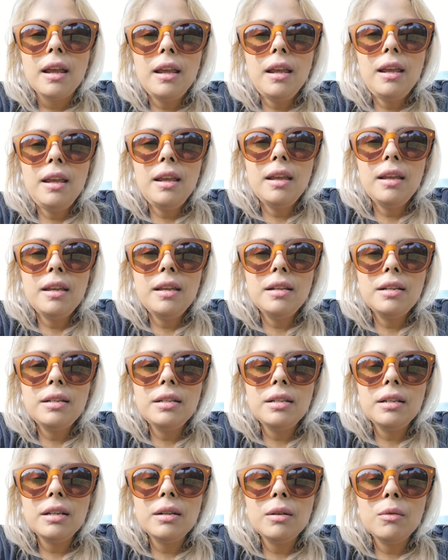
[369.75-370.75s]
And
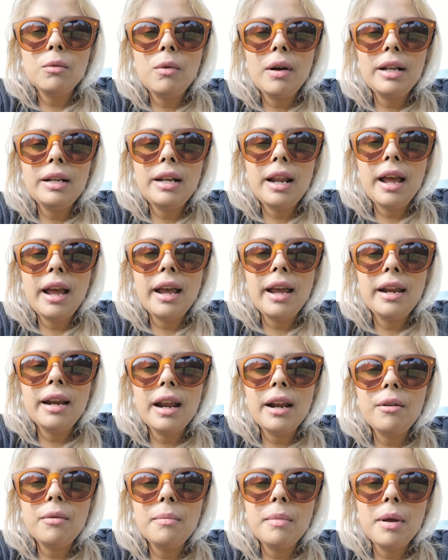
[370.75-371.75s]
one night
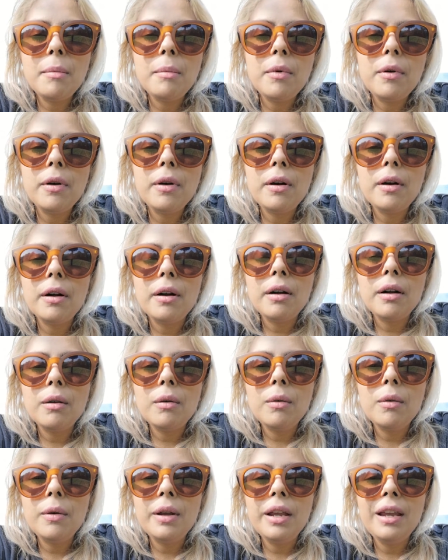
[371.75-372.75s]
I remember
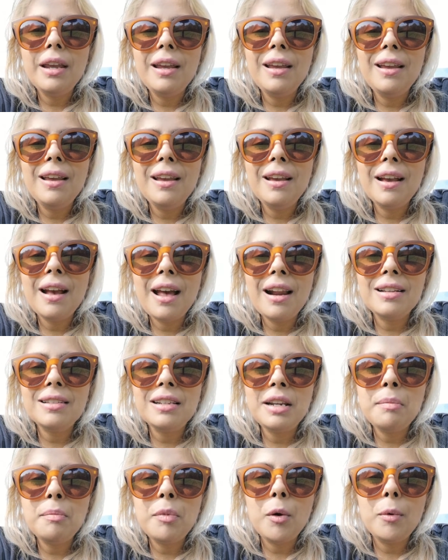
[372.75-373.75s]
we had a
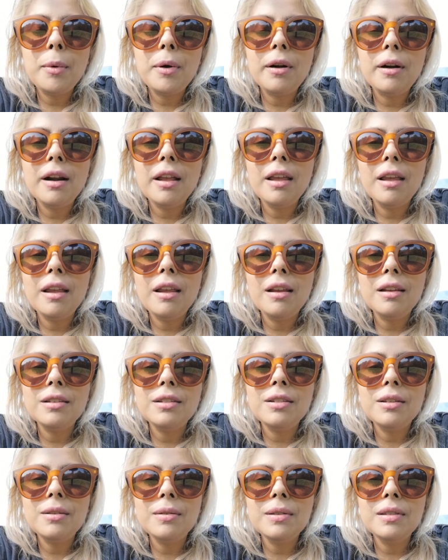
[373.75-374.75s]
sleepover and
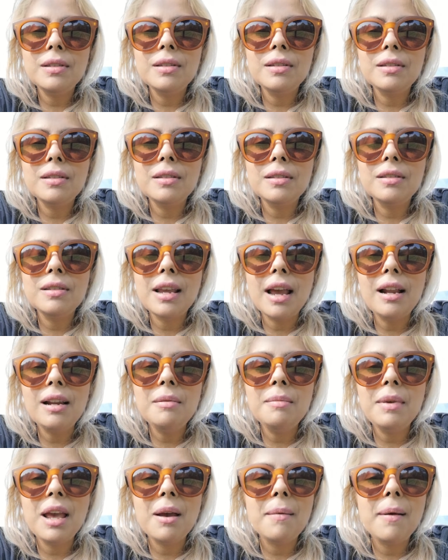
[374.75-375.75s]
she was
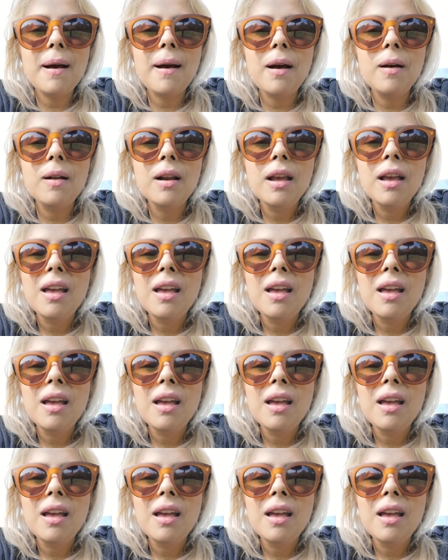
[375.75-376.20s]
telling me about,